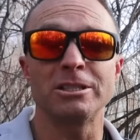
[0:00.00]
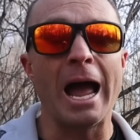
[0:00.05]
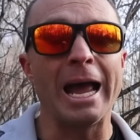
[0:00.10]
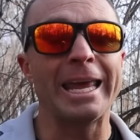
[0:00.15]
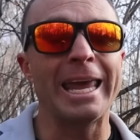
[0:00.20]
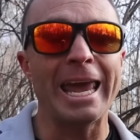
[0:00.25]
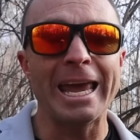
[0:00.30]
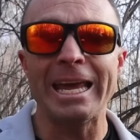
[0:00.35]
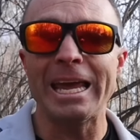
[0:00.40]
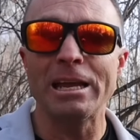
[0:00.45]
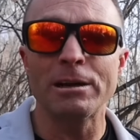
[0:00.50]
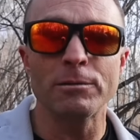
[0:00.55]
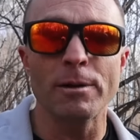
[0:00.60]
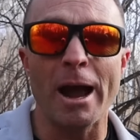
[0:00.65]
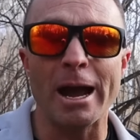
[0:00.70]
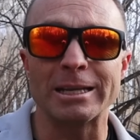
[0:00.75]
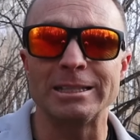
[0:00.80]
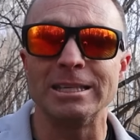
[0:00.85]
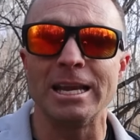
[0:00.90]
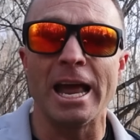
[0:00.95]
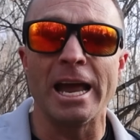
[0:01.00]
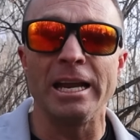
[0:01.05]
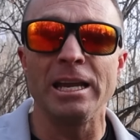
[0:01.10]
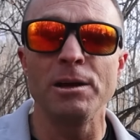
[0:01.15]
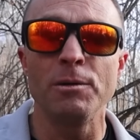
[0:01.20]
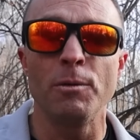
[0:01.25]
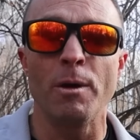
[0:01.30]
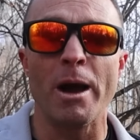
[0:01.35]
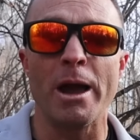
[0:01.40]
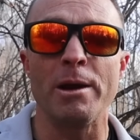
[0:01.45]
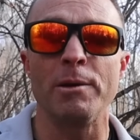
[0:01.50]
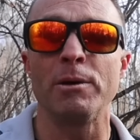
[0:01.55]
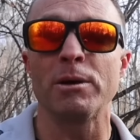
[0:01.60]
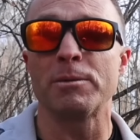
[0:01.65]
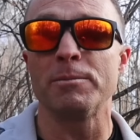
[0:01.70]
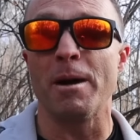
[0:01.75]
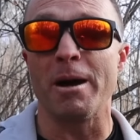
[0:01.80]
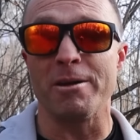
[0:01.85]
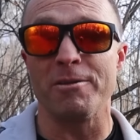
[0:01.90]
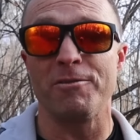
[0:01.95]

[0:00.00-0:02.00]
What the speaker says: I can't interact in any way with my